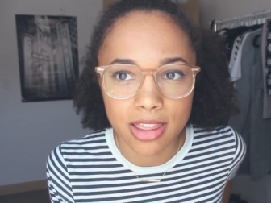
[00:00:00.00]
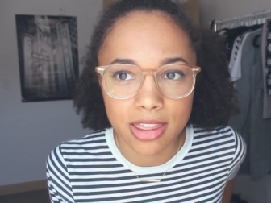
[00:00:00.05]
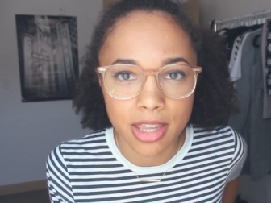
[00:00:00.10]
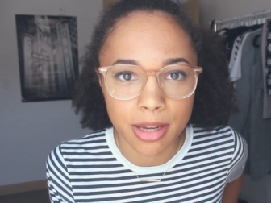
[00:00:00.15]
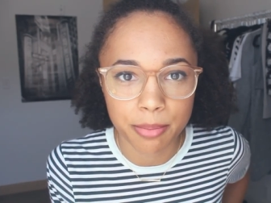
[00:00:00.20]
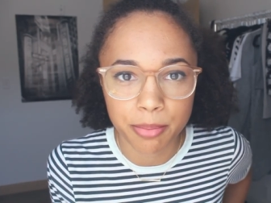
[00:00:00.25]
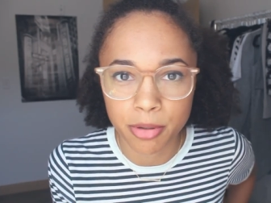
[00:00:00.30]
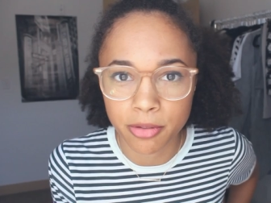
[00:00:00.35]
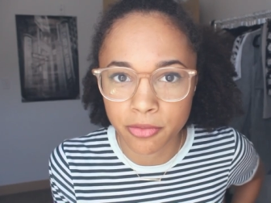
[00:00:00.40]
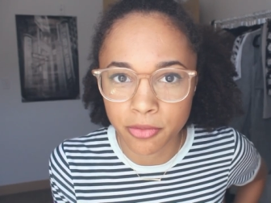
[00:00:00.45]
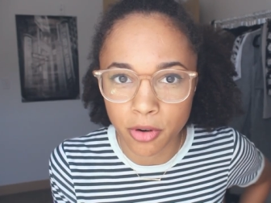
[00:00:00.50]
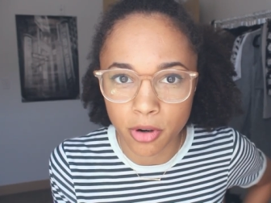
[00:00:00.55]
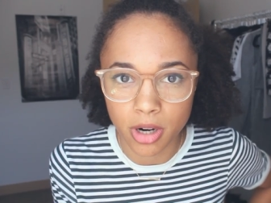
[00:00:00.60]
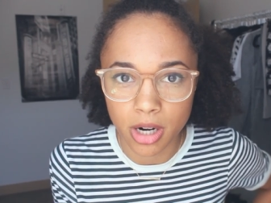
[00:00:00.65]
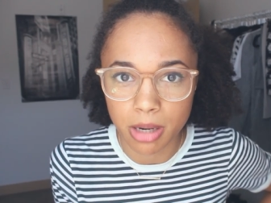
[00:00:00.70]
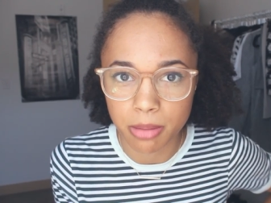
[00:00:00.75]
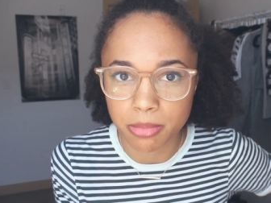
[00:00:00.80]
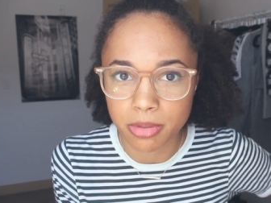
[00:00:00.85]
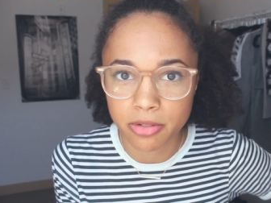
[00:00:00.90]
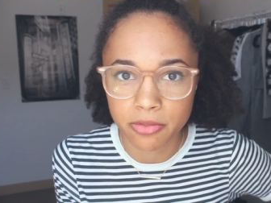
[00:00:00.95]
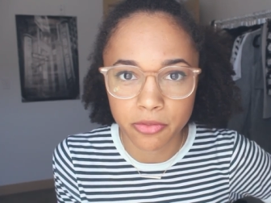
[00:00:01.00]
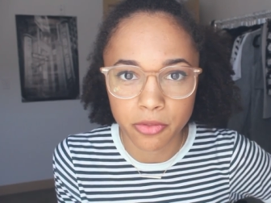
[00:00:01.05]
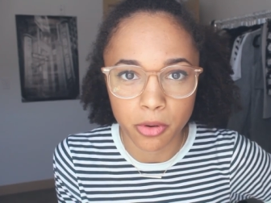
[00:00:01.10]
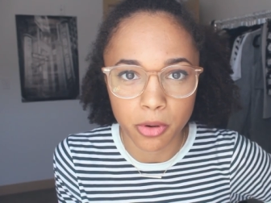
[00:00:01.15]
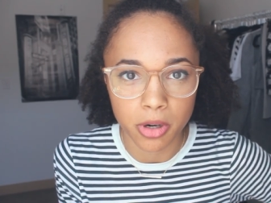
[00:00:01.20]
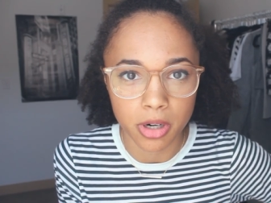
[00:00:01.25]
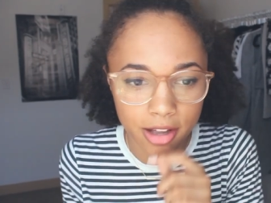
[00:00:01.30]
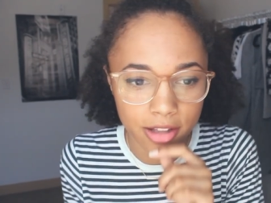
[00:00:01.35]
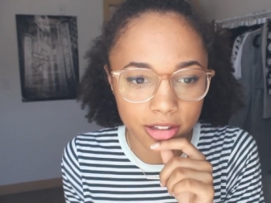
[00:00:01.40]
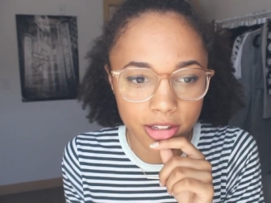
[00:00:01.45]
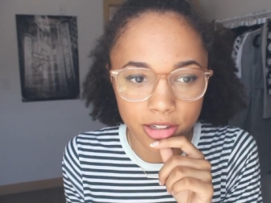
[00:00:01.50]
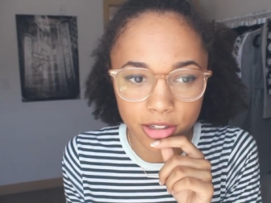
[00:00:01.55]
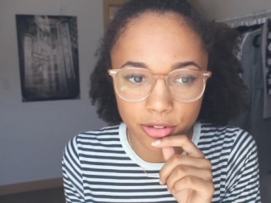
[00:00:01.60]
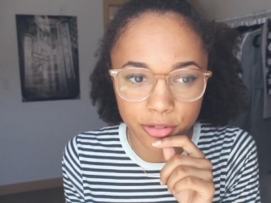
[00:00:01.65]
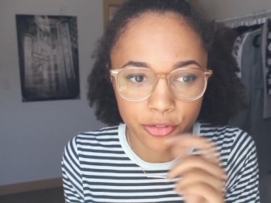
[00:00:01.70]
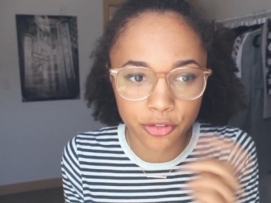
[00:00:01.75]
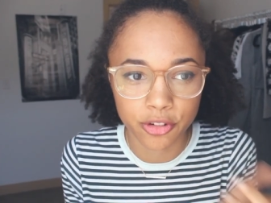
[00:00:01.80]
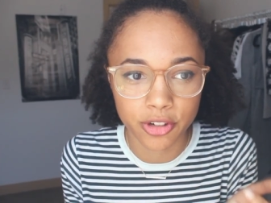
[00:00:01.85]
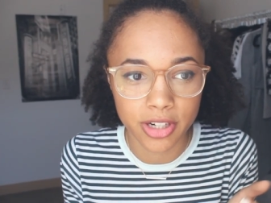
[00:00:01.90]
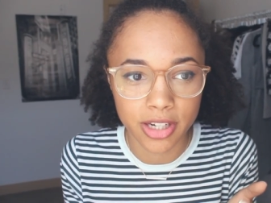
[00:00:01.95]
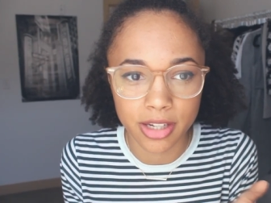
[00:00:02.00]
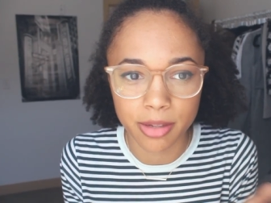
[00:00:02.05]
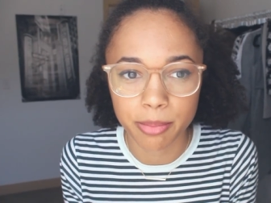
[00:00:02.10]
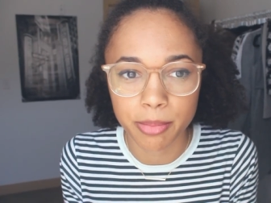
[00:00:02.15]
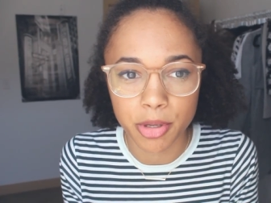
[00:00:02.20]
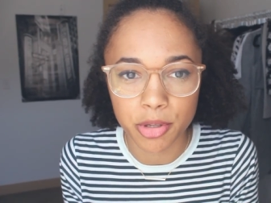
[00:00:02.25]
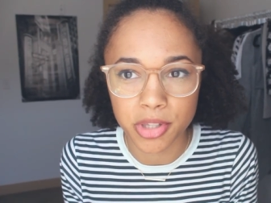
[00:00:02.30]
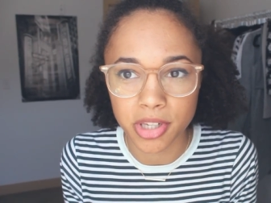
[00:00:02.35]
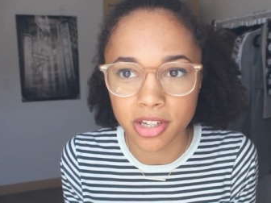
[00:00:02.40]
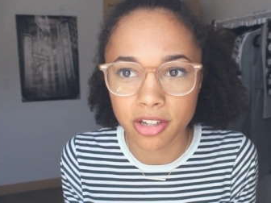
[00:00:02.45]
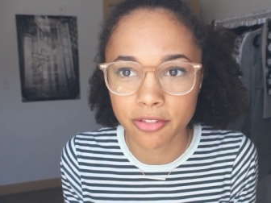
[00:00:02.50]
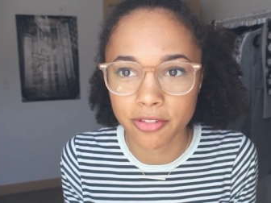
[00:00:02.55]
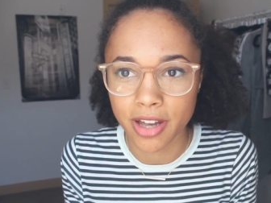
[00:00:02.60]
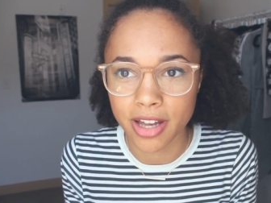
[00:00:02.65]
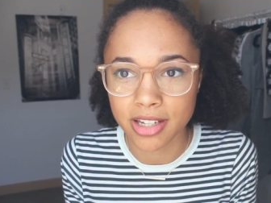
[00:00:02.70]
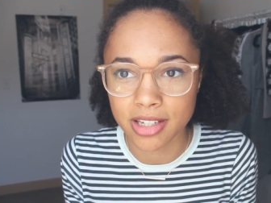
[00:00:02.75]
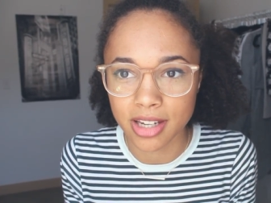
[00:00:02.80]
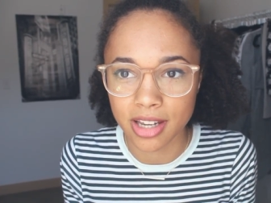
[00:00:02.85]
They performed for a little free music event